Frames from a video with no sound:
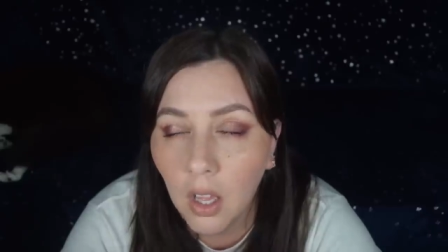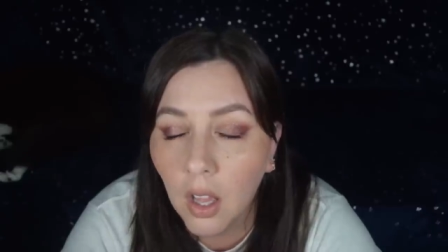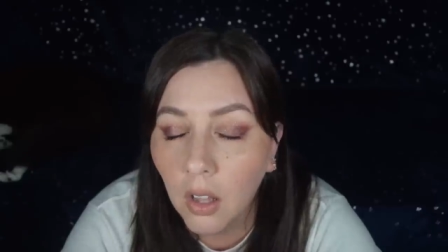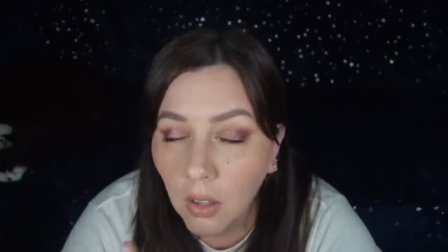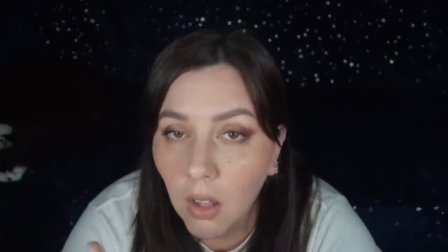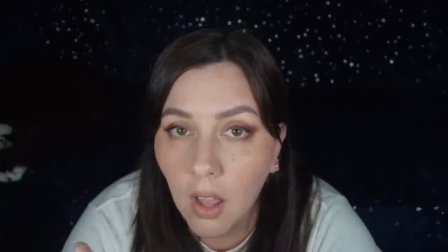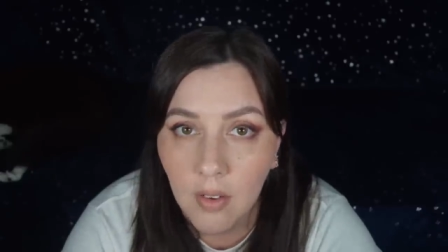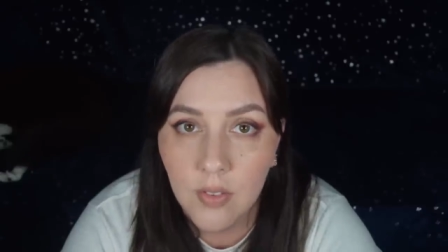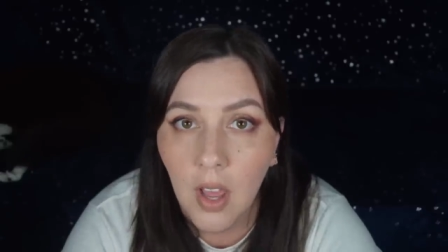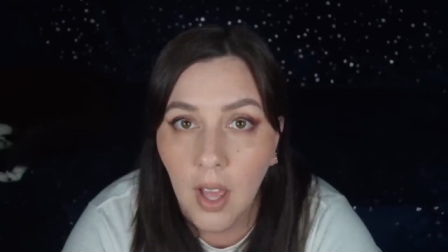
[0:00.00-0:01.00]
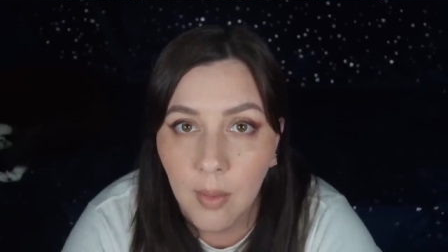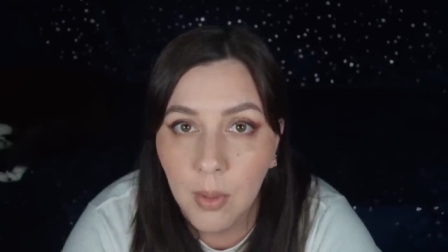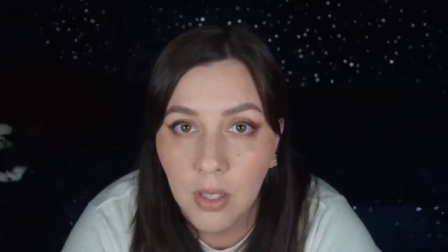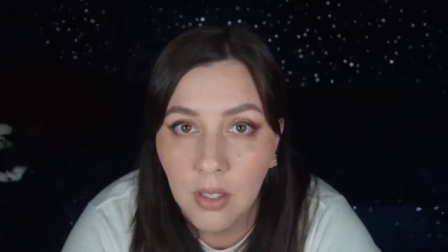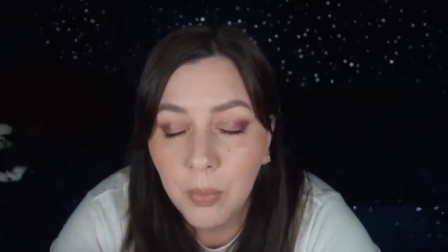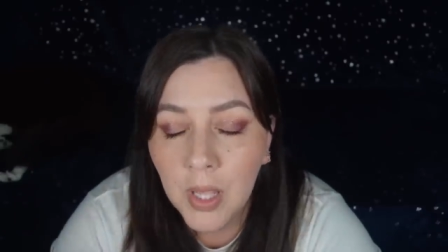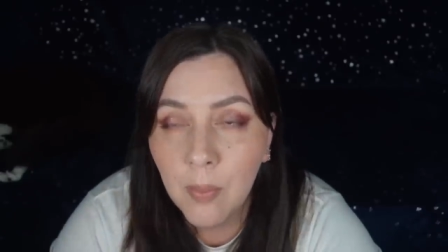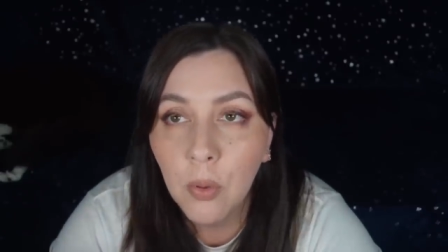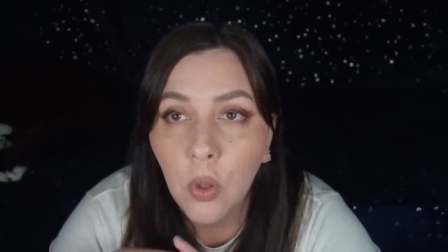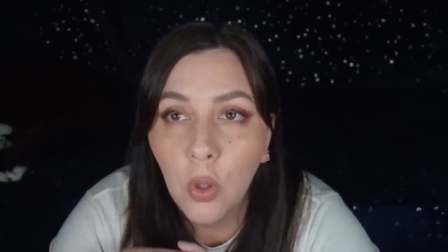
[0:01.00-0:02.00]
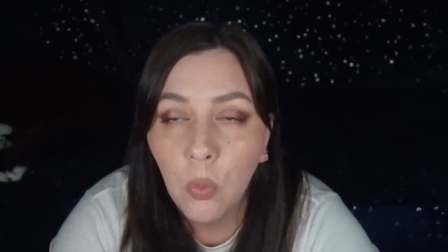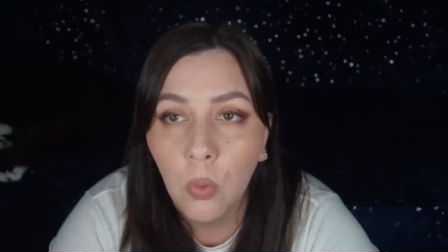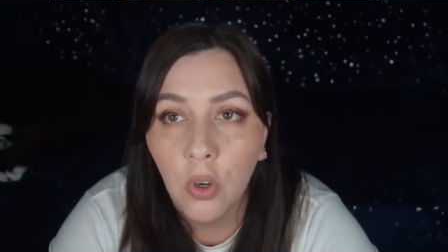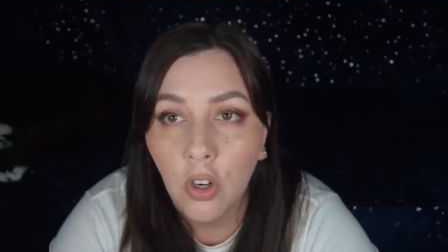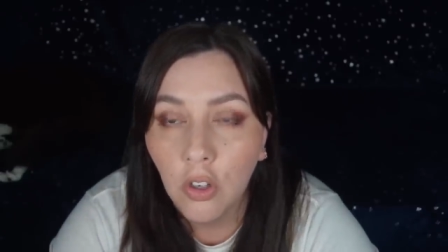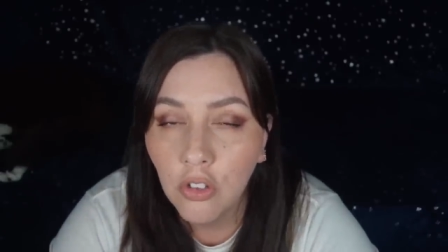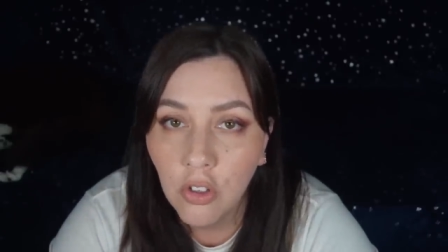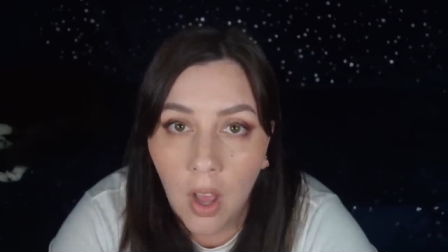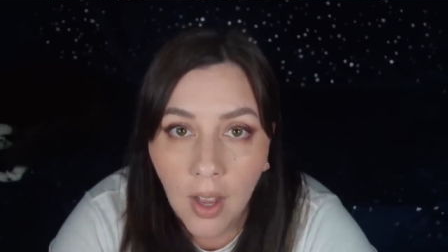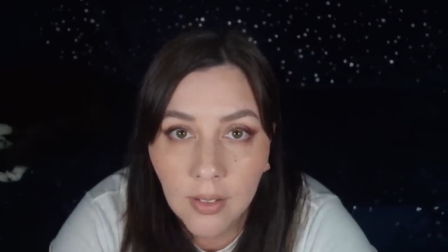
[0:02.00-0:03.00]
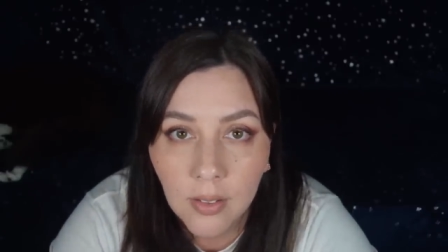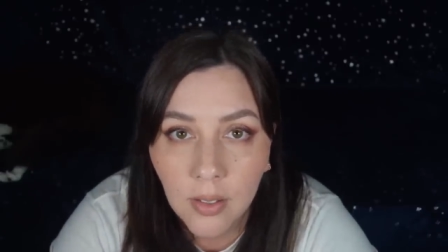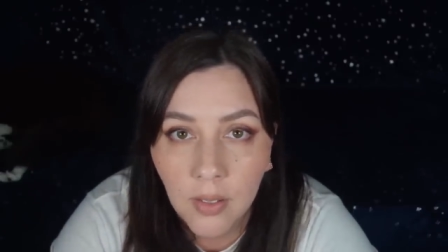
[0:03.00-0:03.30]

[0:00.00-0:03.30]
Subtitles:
a lot of time. People were shocked.